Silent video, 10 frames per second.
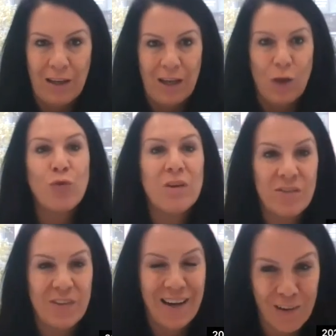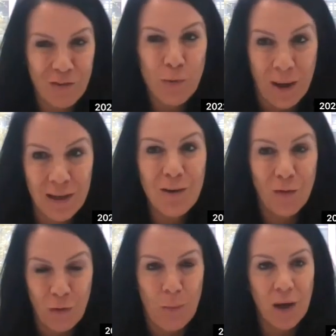increase the lifespan
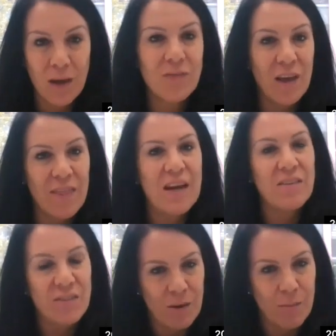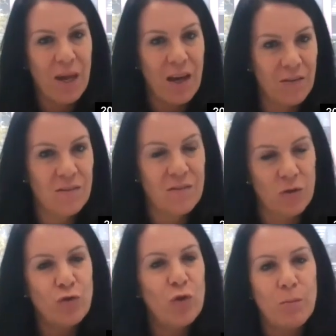of the mice, and then in some cases, the
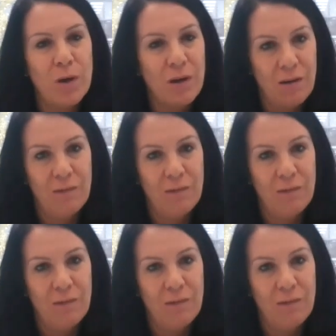tumor